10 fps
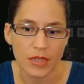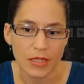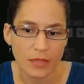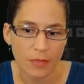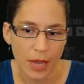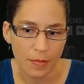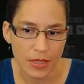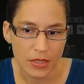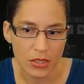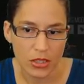SMAPI
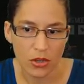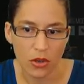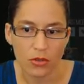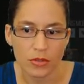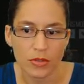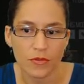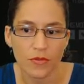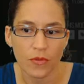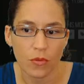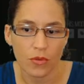installed
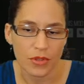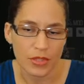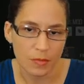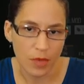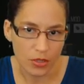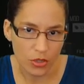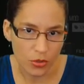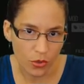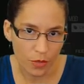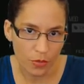for this mod to
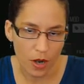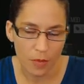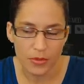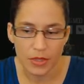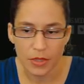work properly.